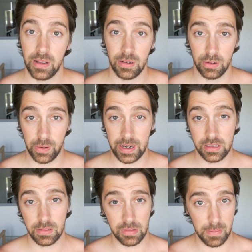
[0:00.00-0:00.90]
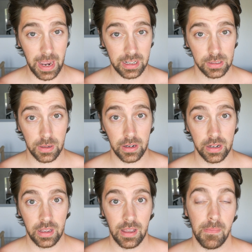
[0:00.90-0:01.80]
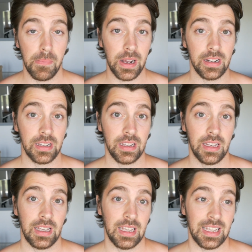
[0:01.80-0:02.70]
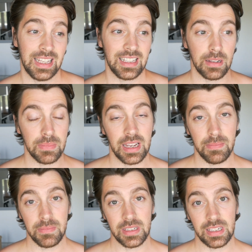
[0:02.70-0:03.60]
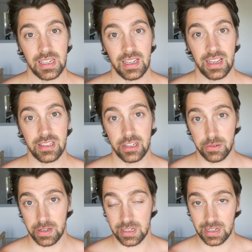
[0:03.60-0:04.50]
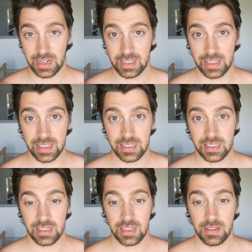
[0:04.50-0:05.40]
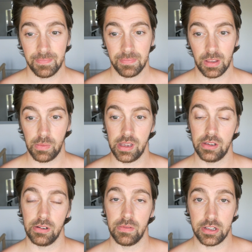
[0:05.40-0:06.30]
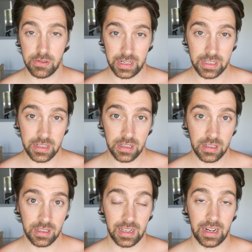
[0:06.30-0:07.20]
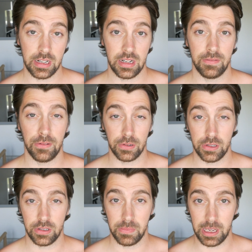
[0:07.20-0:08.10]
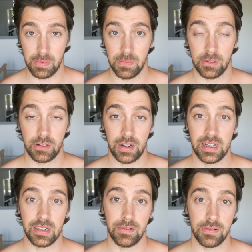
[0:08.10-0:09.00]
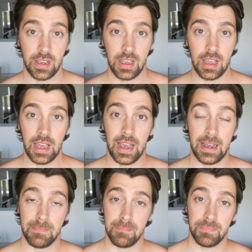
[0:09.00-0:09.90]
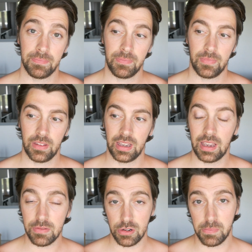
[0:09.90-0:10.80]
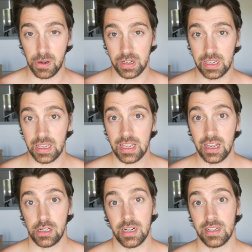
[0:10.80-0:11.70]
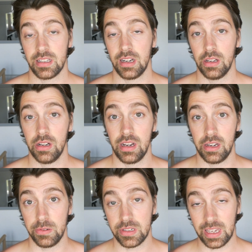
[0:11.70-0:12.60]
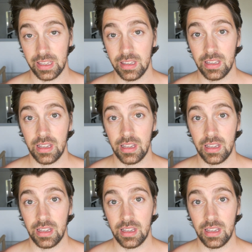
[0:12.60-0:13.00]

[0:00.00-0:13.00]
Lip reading: load of weight with a back squat, but sometimes a situation like this where you're restricted can actually force you to be a bit more creative. It gives your body a chance to learn a new skill,